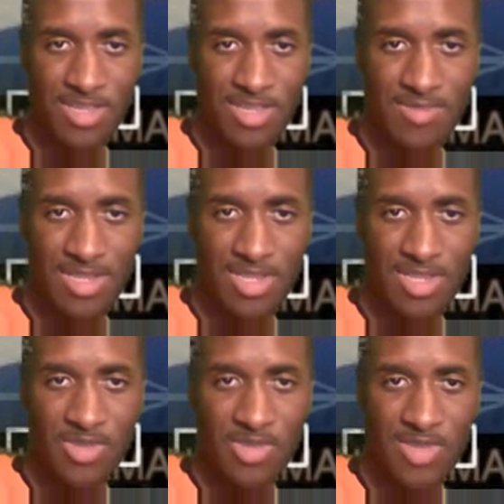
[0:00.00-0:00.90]
2 and
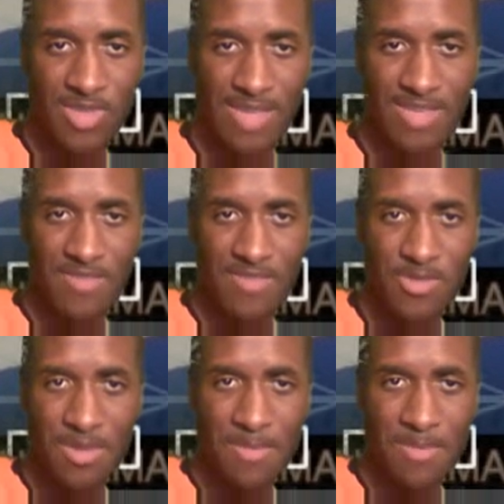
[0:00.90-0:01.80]
2, so that'll give
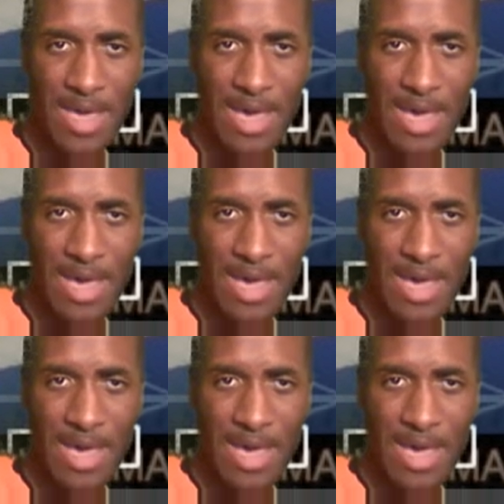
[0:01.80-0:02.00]
you